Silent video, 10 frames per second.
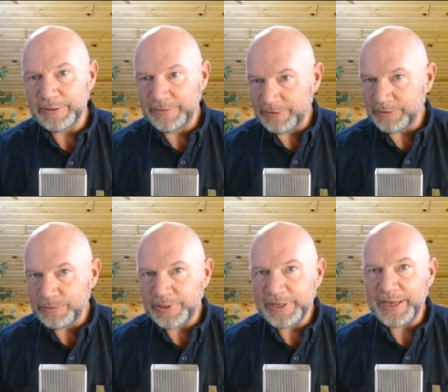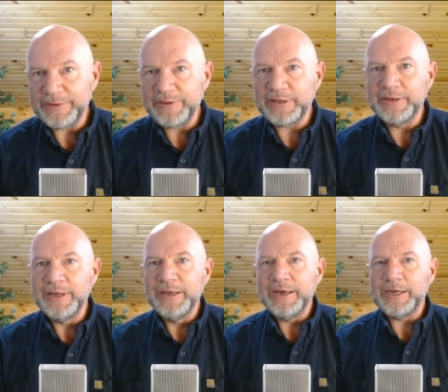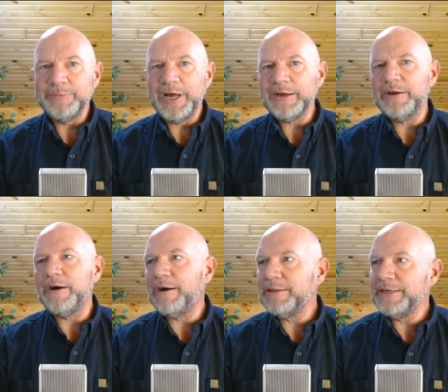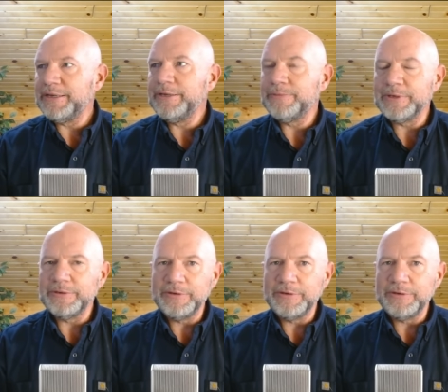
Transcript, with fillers: until 2018. And I'm not calling anyone